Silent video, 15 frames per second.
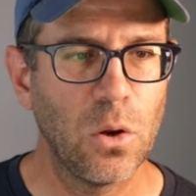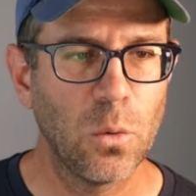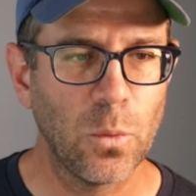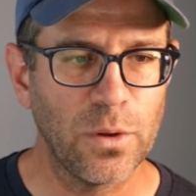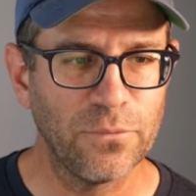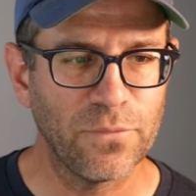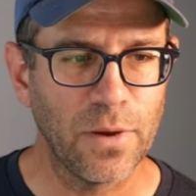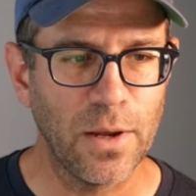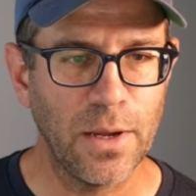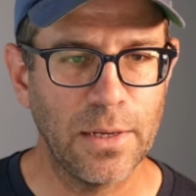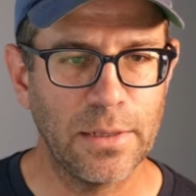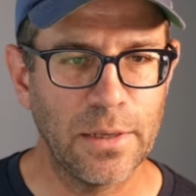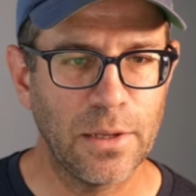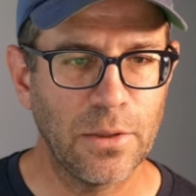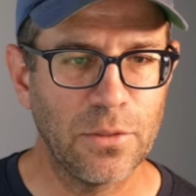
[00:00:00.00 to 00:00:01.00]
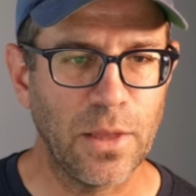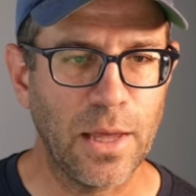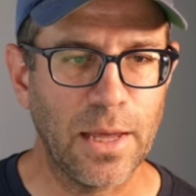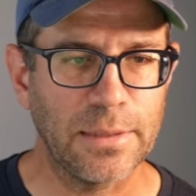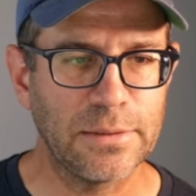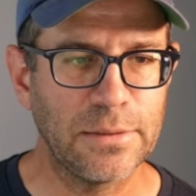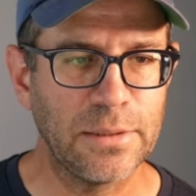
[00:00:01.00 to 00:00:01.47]
we find
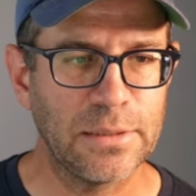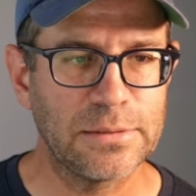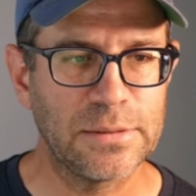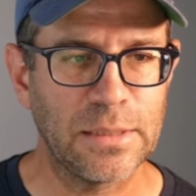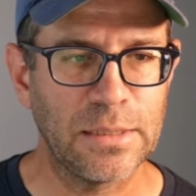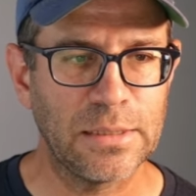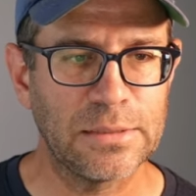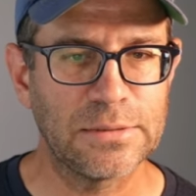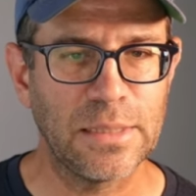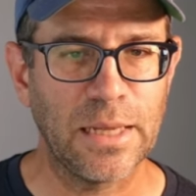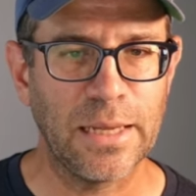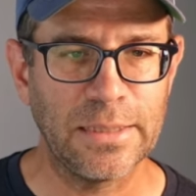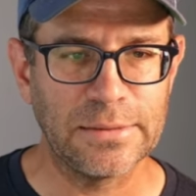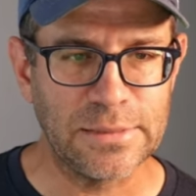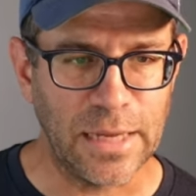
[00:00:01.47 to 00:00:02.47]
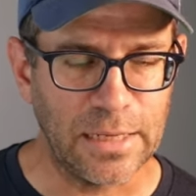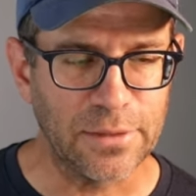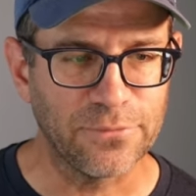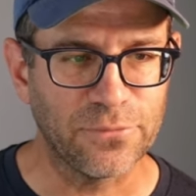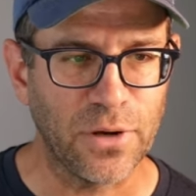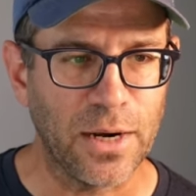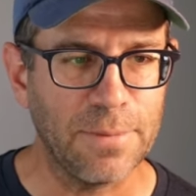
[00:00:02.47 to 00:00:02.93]
that this is a
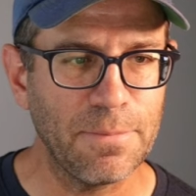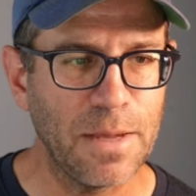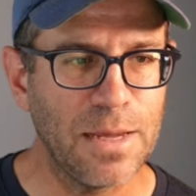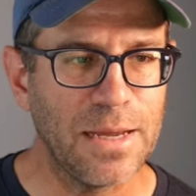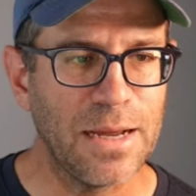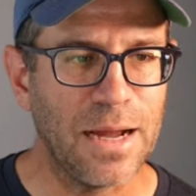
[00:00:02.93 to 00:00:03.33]
data frame,